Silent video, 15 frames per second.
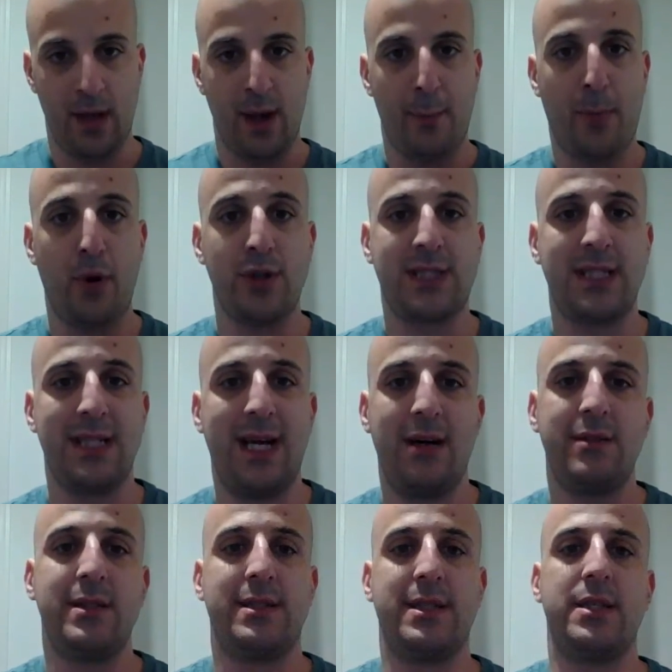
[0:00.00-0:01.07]
personnel
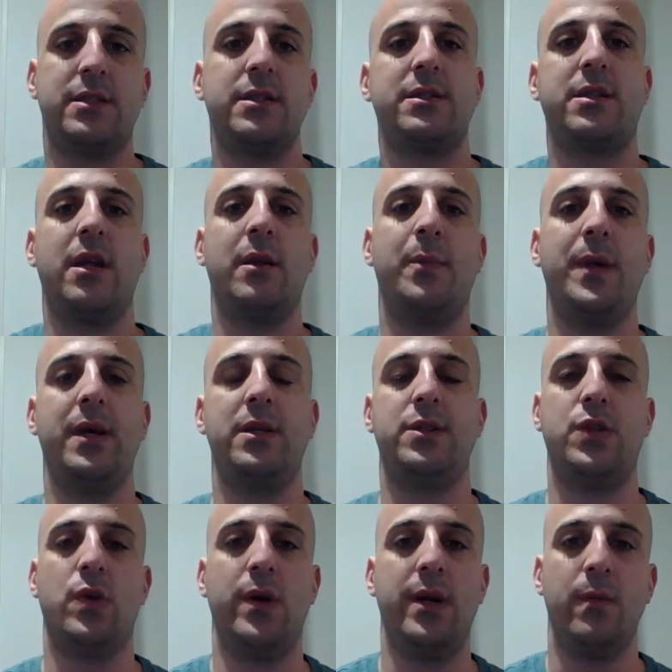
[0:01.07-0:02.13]
decision is going to be a
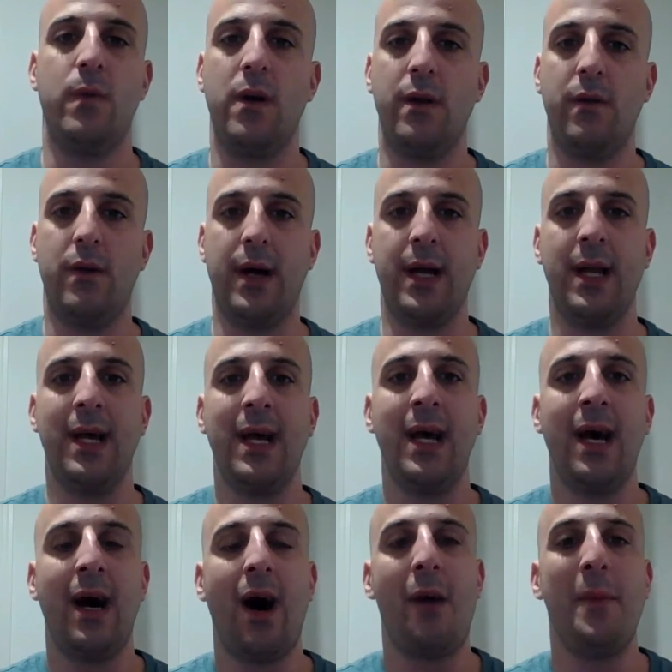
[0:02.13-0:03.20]
joint one, right?
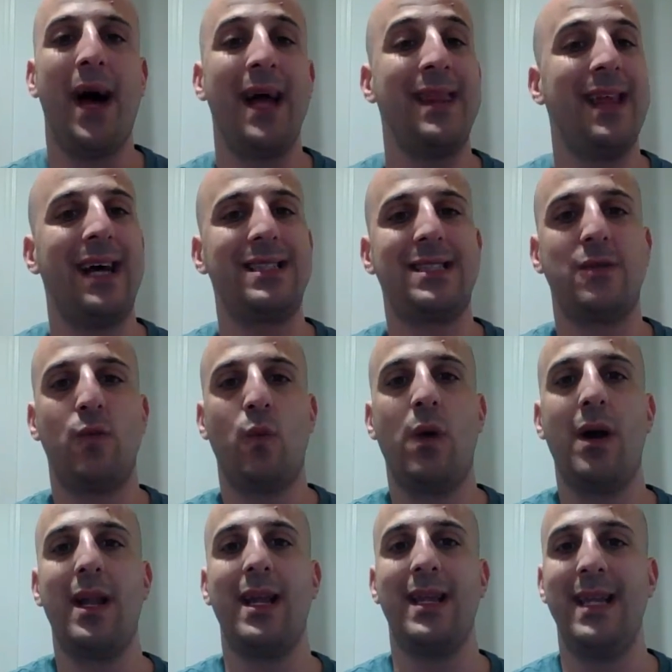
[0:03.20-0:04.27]
And that's
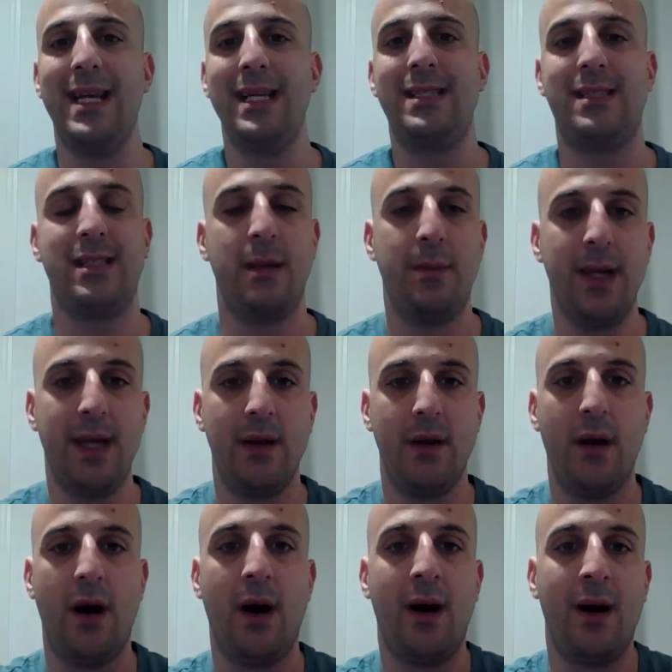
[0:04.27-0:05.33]
what it needs to be.
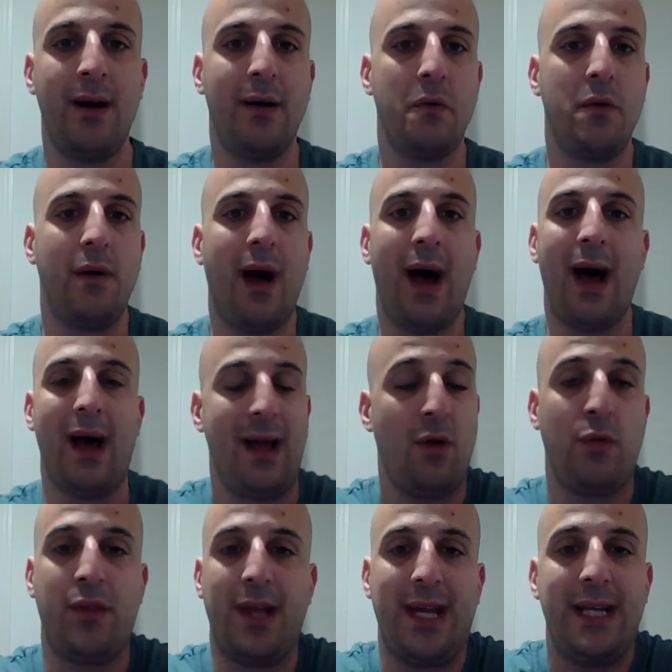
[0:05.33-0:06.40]
I don't
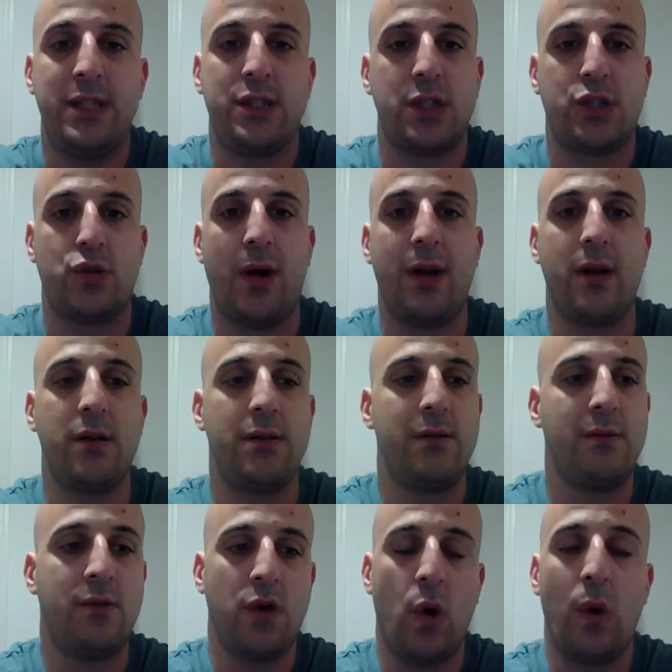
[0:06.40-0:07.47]
think he's just trying to
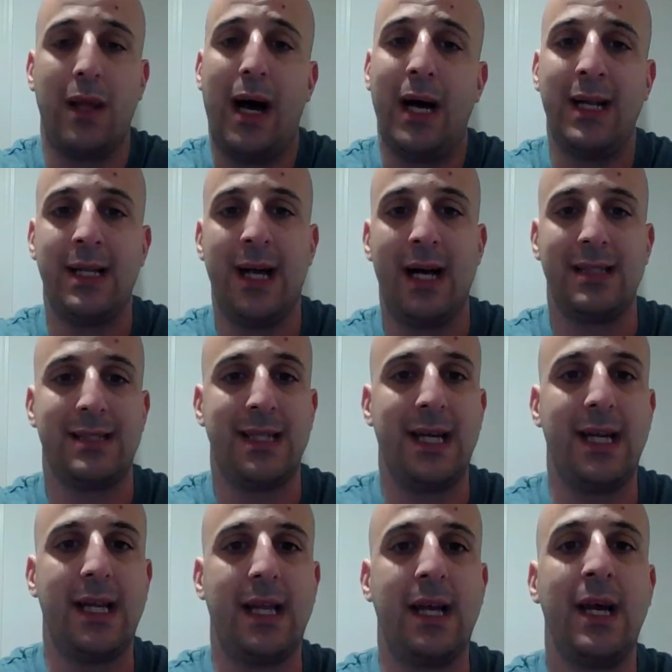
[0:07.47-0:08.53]
toe a line and not say
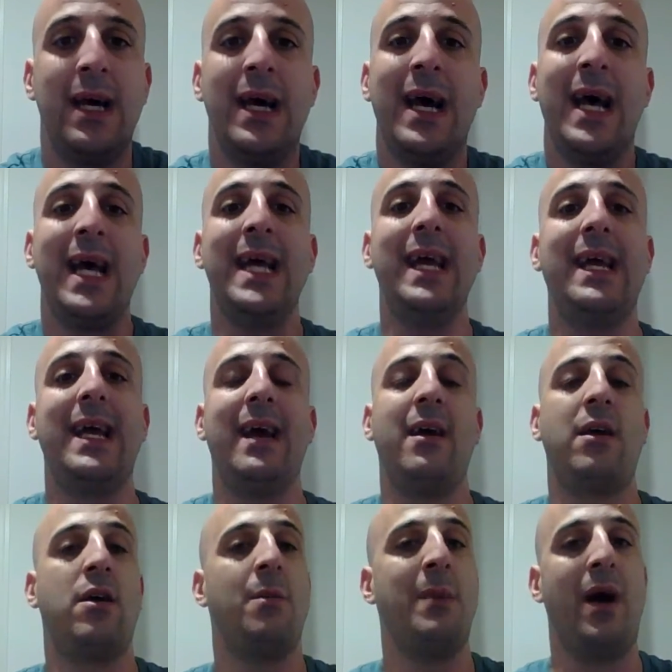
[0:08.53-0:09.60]
anything. He can't
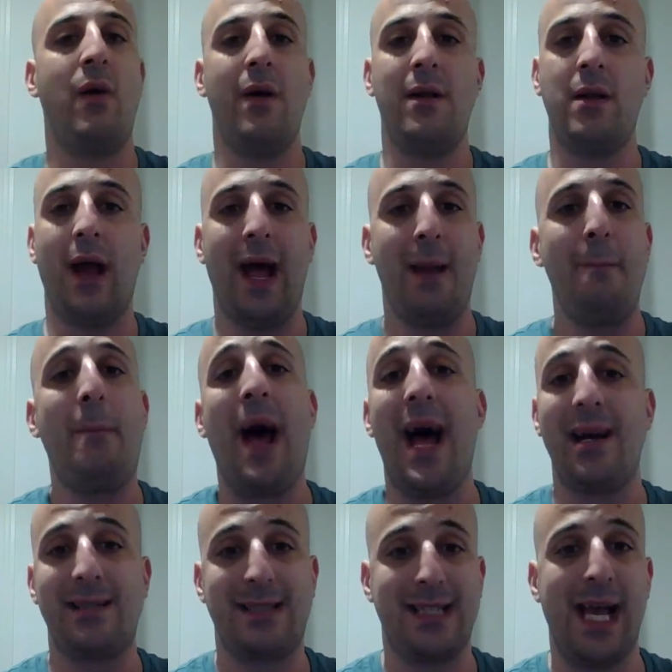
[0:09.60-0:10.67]
come out and
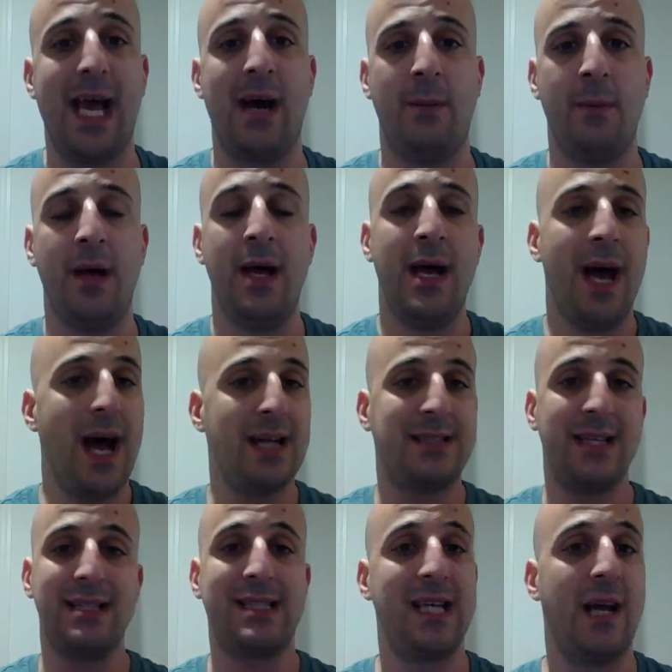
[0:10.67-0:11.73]
back Sam and
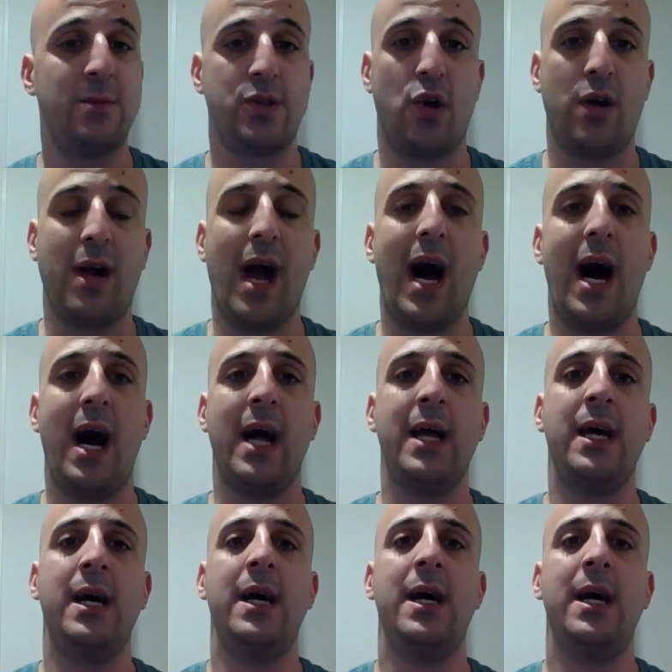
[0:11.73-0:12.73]
say Sam's our guy